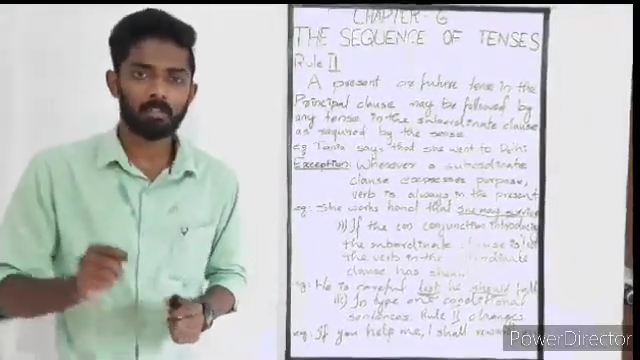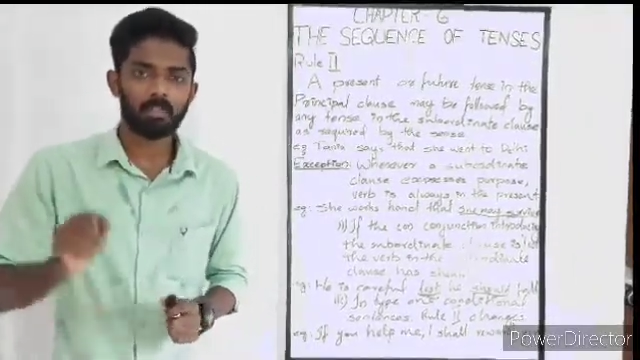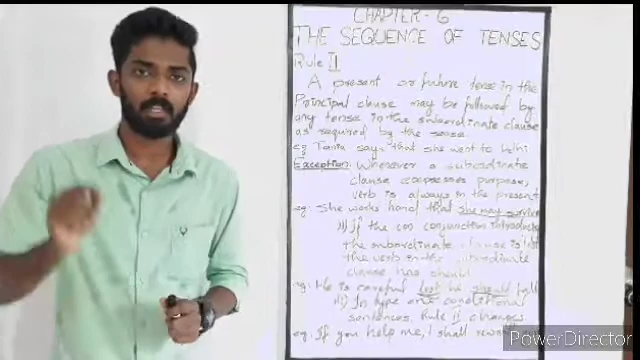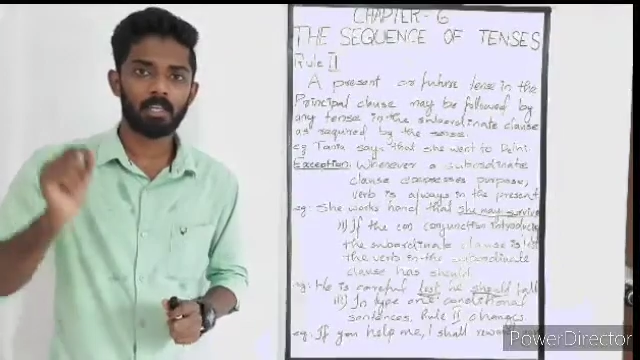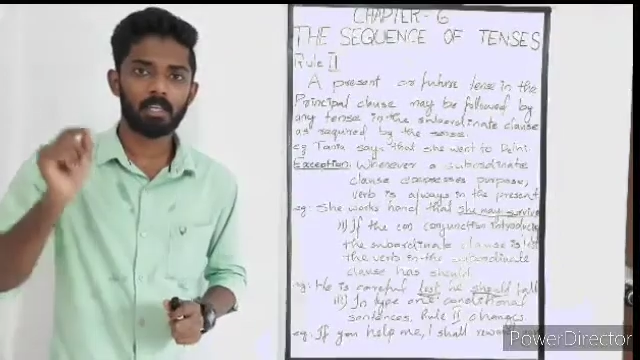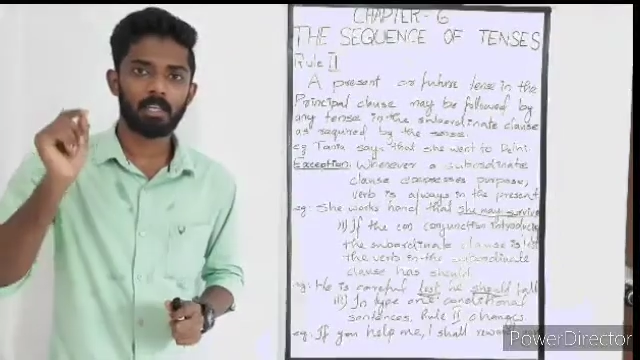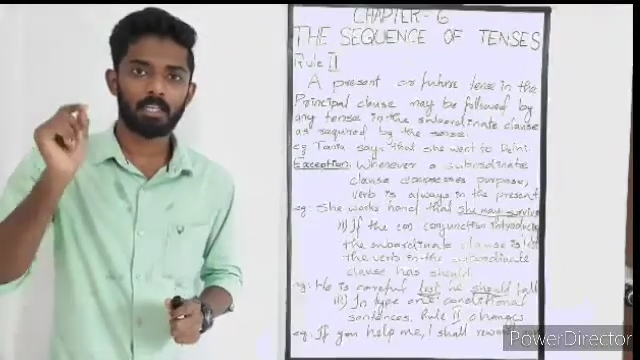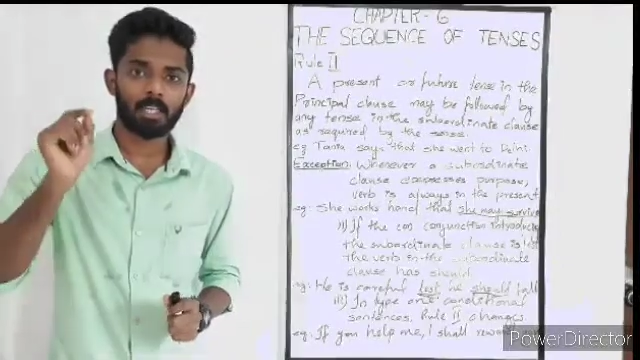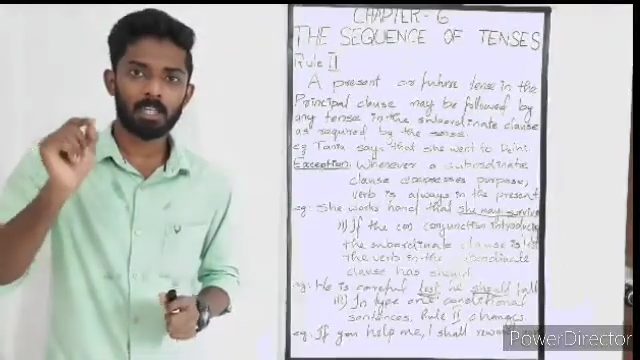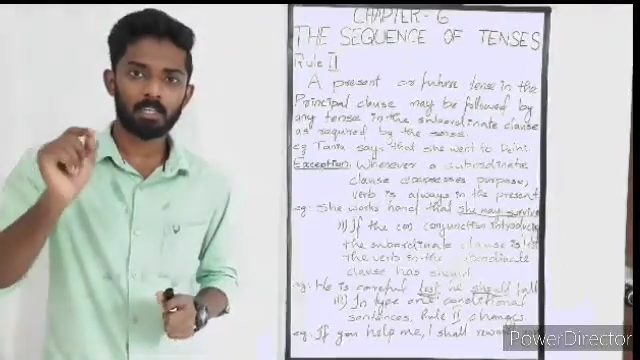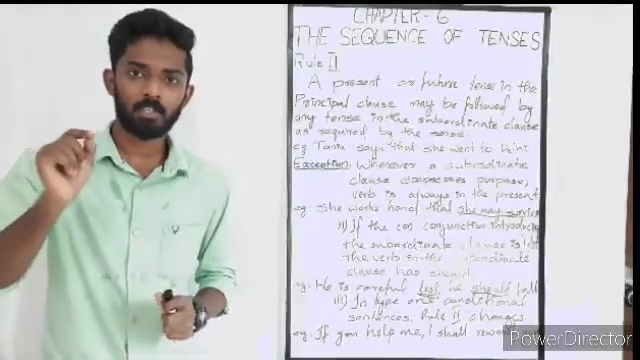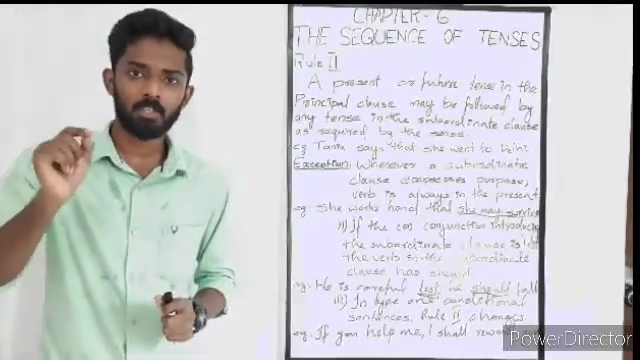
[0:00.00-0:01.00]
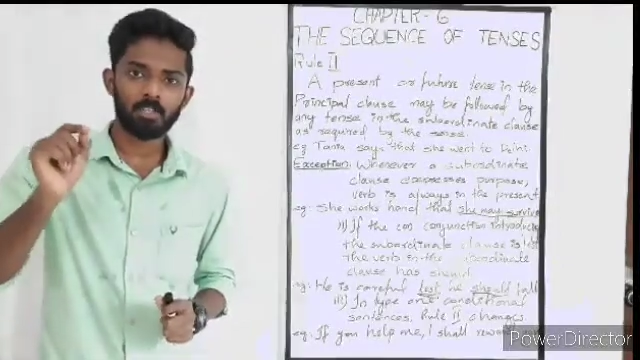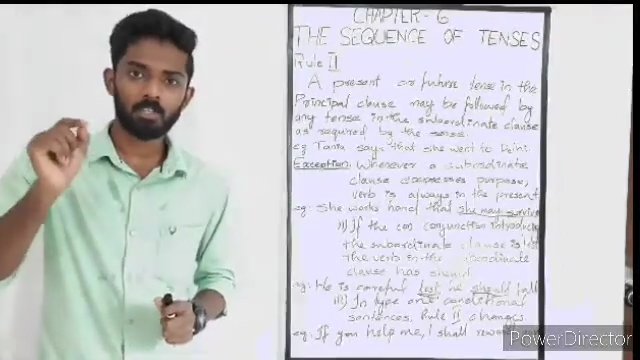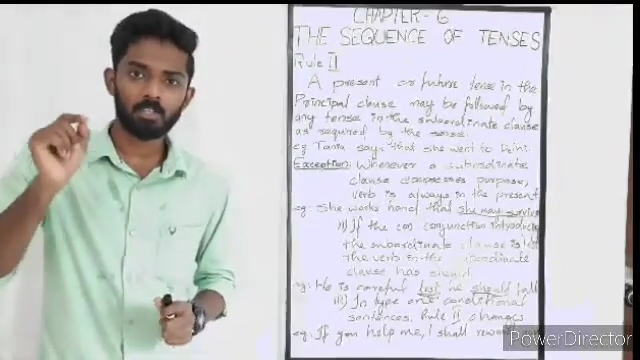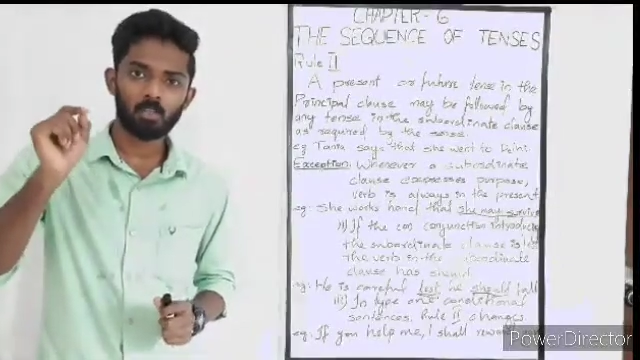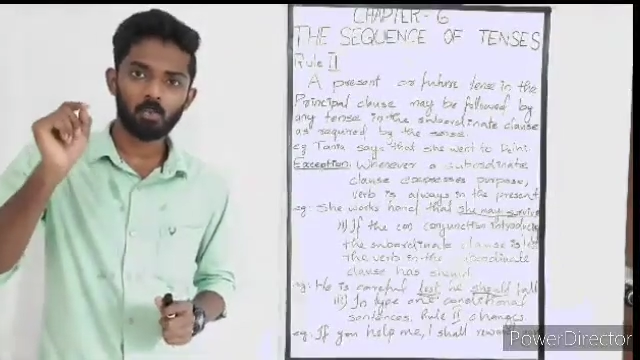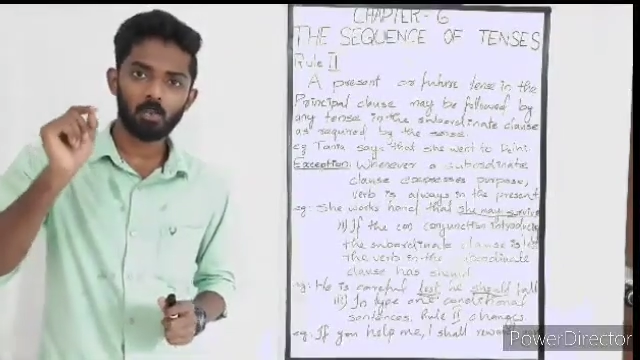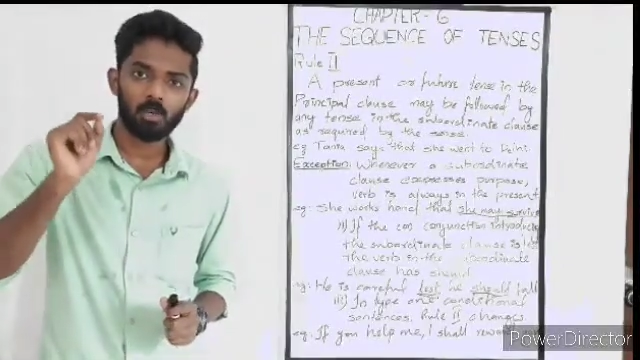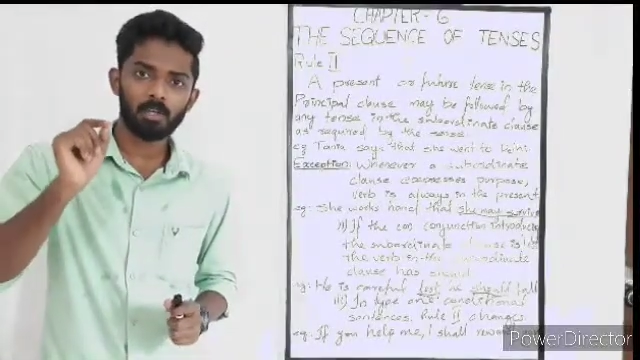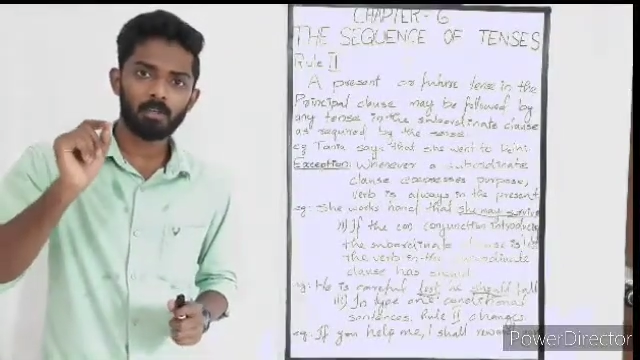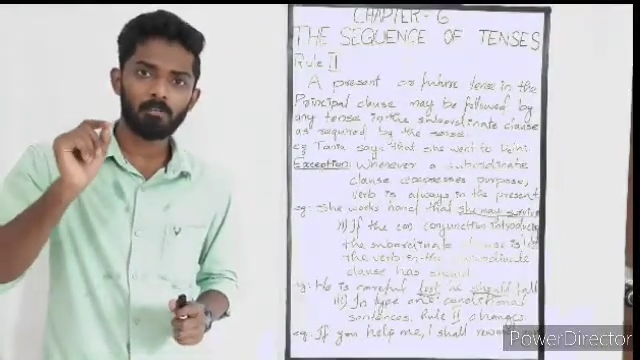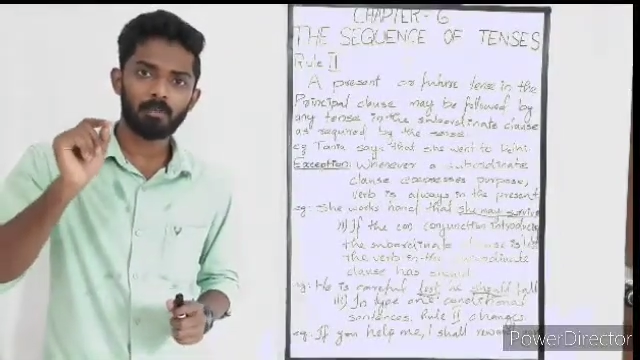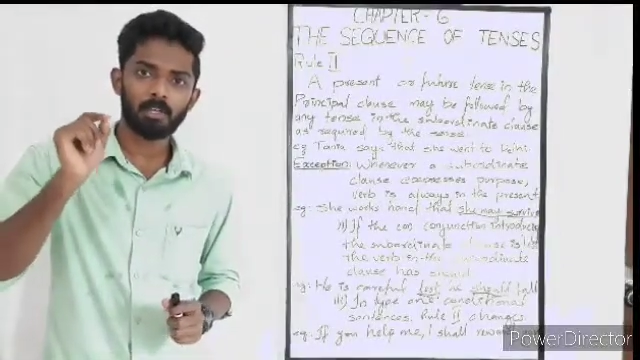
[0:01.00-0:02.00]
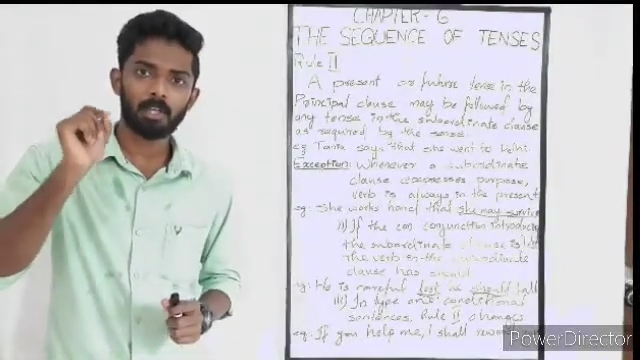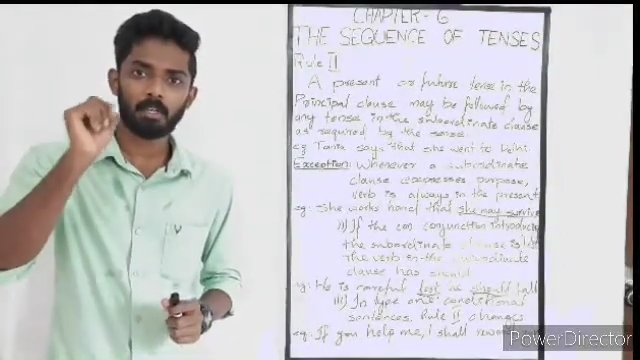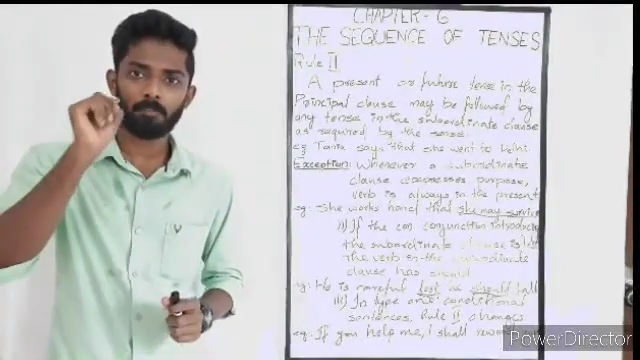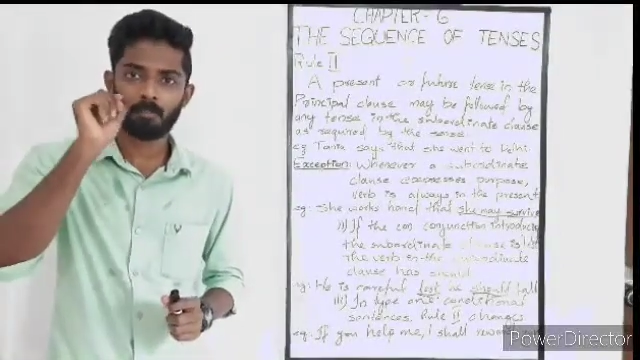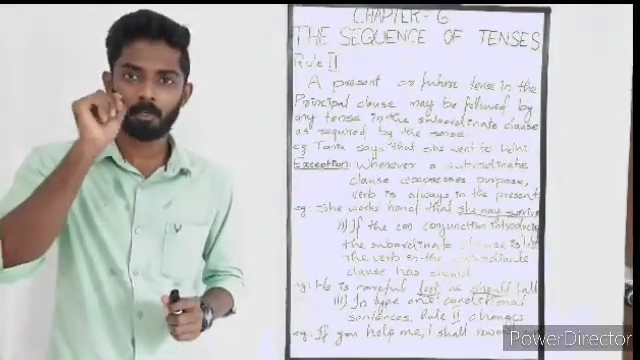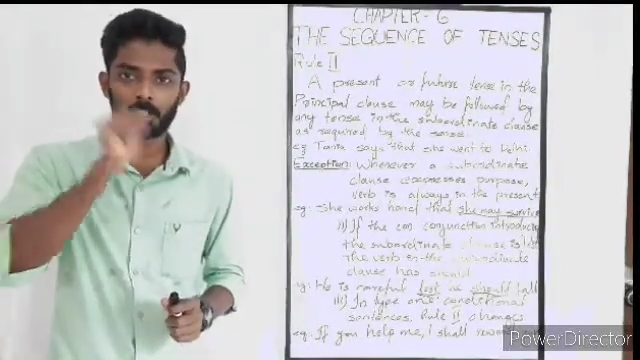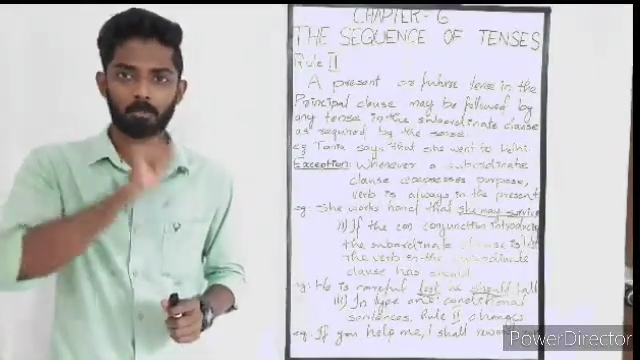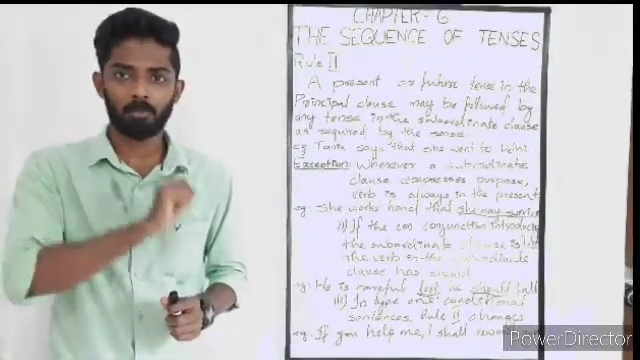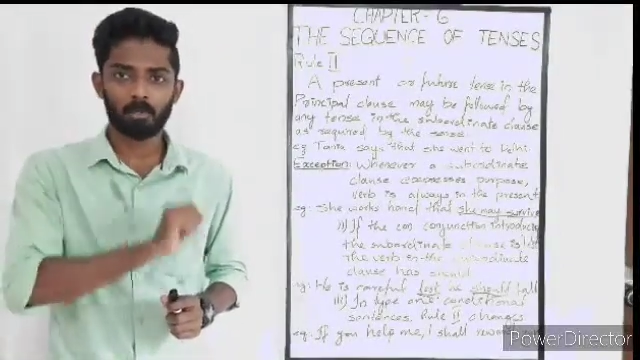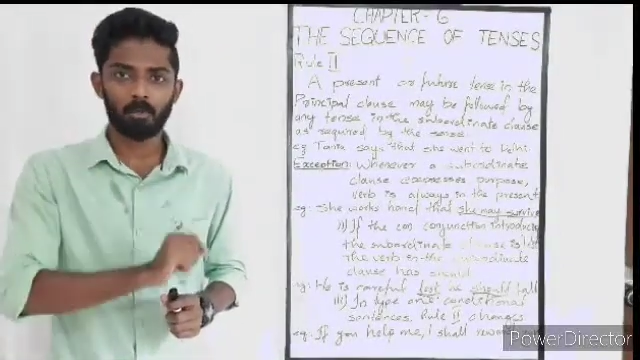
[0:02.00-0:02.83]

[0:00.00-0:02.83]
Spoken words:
the tense of the verb in the principal